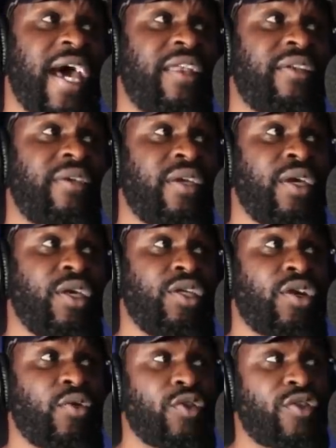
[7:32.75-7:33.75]
And,
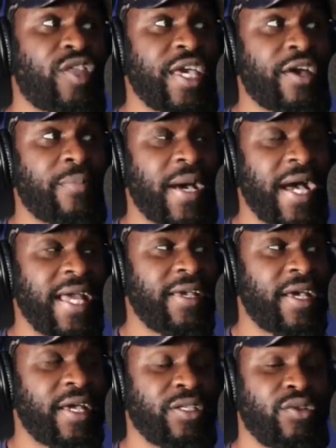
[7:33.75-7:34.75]
you know, you think about
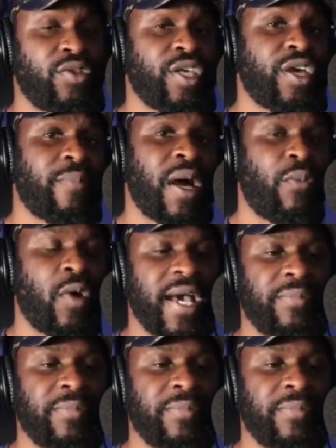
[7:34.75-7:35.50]
it and you think about what